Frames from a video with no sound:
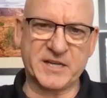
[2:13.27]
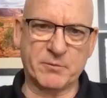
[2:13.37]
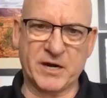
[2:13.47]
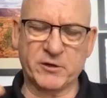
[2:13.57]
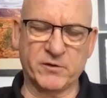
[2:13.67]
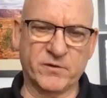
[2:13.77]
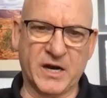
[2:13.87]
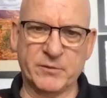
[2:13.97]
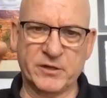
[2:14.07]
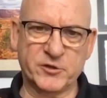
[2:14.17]
that
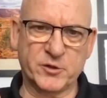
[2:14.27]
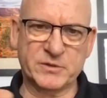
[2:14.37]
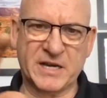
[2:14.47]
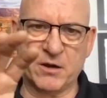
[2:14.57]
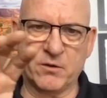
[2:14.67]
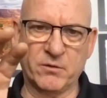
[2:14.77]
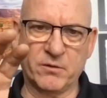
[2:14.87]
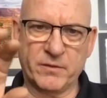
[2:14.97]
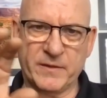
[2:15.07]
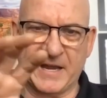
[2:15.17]
microenvironment in terms how
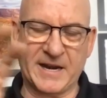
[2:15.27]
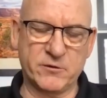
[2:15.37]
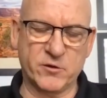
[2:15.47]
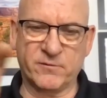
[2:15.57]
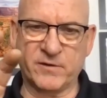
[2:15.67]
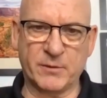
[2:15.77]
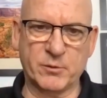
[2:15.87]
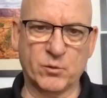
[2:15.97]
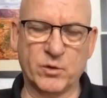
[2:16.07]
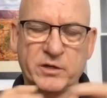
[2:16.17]
that nerve
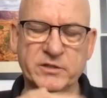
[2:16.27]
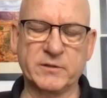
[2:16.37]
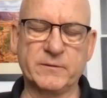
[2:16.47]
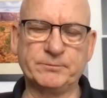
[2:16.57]
fiber works.